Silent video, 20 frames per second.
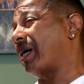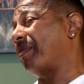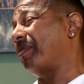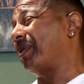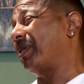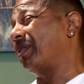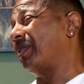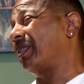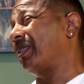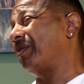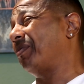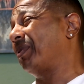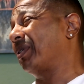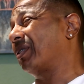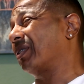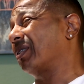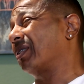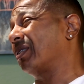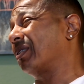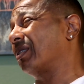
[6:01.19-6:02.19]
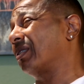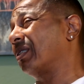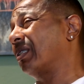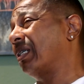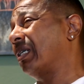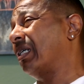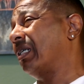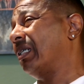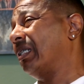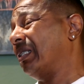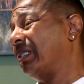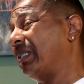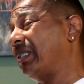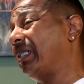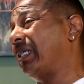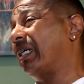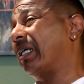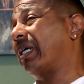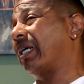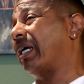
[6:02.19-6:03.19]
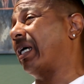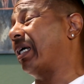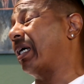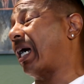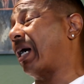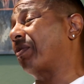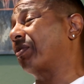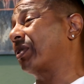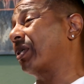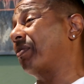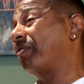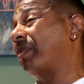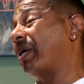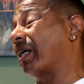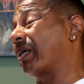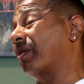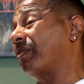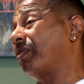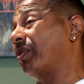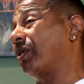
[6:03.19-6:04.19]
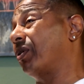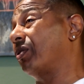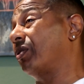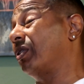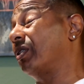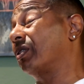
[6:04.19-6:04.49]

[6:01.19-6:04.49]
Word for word: I believe, because, yeah, I was at Mecklenburg.